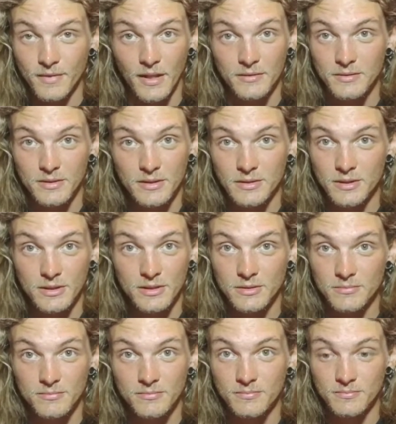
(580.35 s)
That's
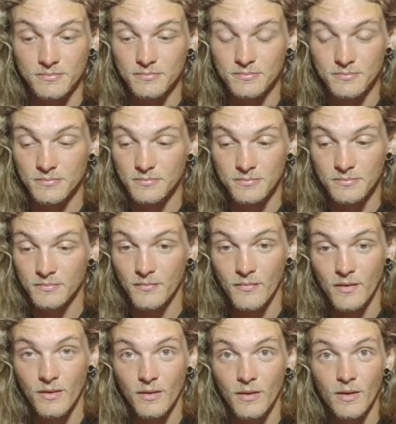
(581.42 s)
just,
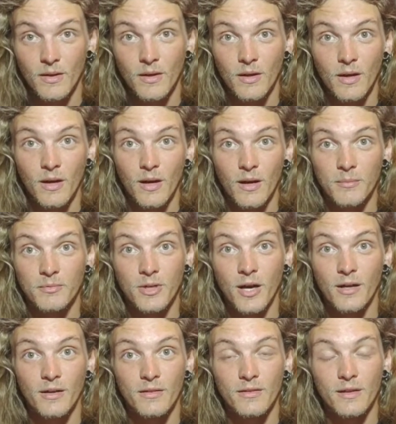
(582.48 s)
I'm
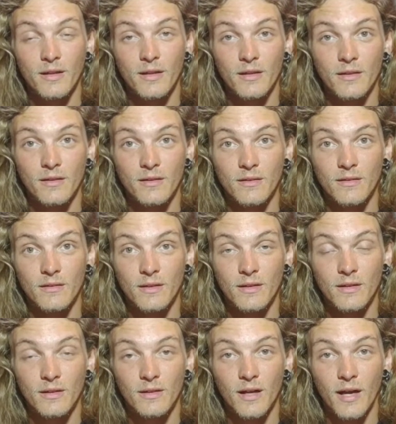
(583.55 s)
trying to think,
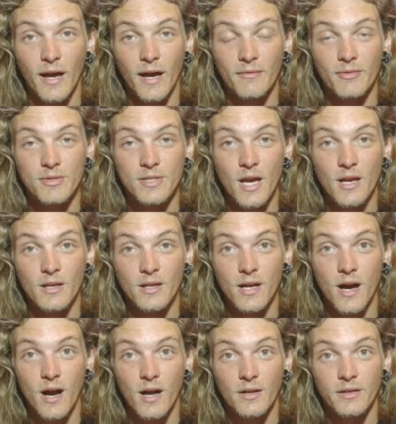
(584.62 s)
the average
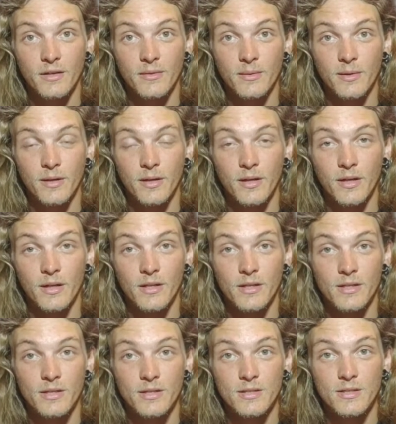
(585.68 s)
anaconda
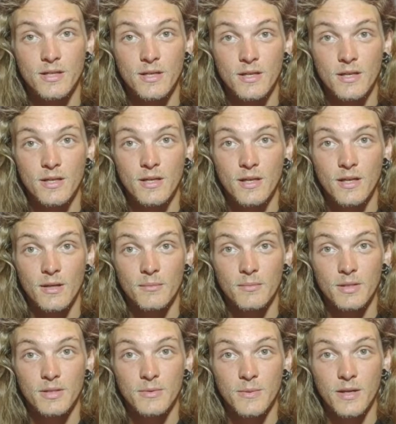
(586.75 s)
is
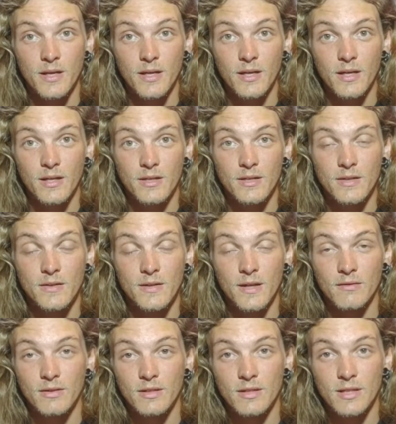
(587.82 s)
between
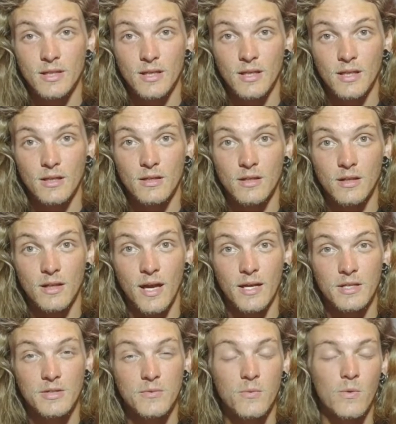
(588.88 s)
17 to
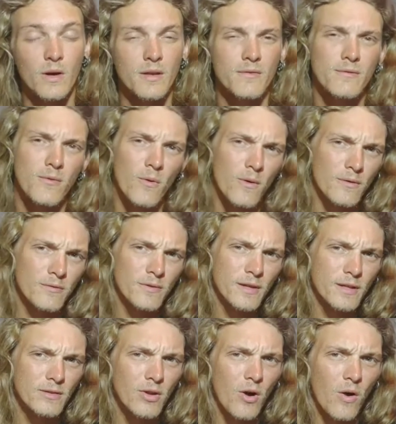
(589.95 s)
like 24
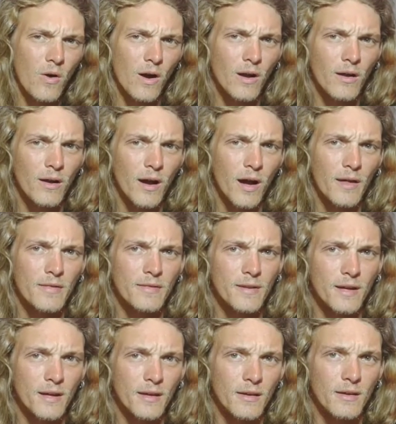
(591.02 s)
feet long, I
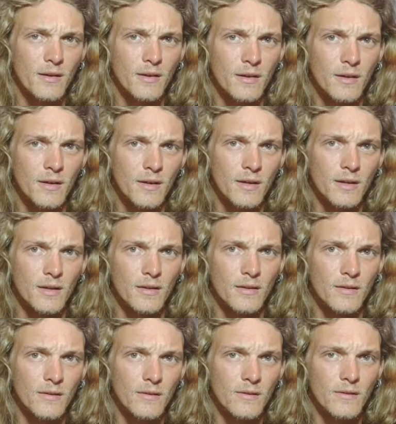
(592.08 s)
think,
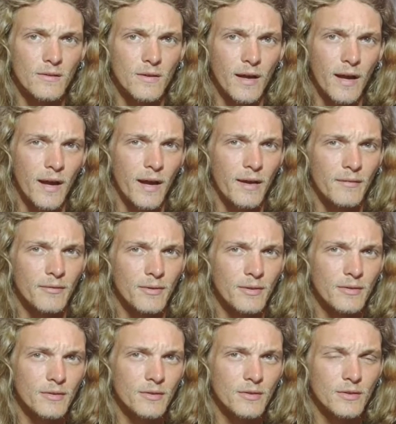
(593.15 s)
is
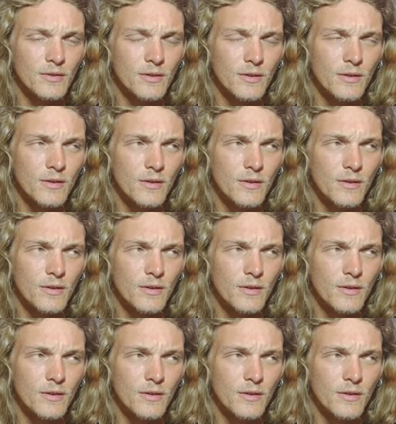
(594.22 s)
average.